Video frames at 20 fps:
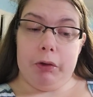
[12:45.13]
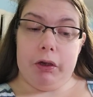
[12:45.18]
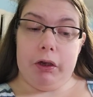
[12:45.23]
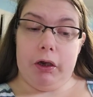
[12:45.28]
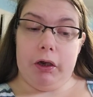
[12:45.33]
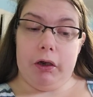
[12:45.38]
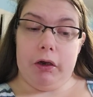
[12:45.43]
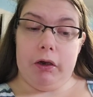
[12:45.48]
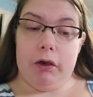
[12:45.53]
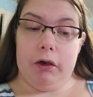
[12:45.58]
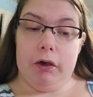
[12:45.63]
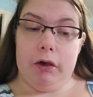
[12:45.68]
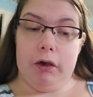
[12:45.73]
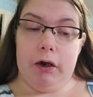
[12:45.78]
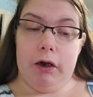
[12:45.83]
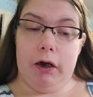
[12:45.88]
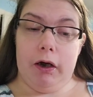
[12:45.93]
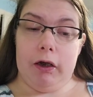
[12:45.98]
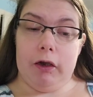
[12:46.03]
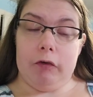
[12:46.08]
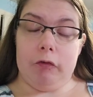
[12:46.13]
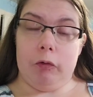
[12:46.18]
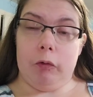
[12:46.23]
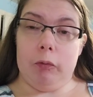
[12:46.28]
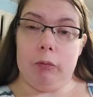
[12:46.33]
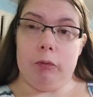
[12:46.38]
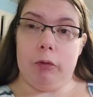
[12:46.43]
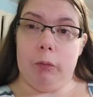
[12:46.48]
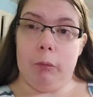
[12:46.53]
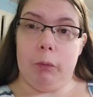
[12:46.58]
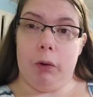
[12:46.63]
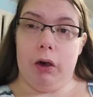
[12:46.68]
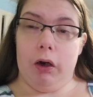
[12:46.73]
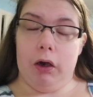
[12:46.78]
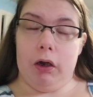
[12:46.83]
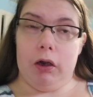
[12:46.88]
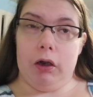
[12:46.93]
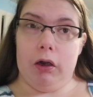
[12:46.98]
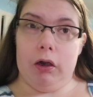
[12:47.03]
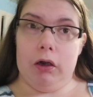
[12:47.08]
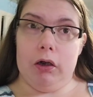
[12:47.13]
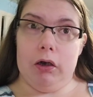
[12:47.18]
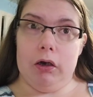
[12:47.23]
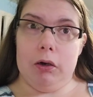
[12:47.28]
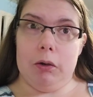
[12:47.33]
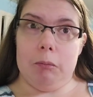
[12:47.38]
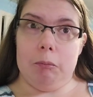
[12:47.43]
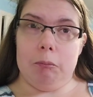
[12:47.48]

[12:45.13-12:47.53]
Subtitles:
But yeah, I don't know why